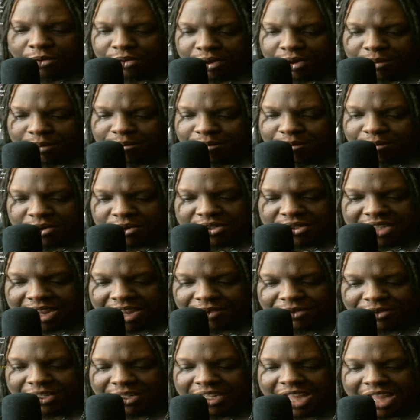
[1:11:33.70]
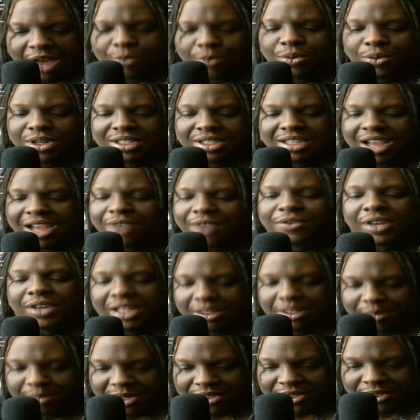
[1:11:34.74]
Most definitely. I would
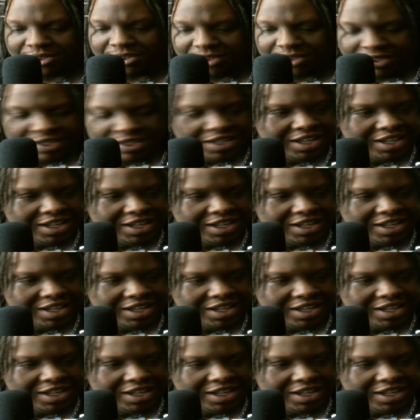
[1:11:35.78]
definitely miss her.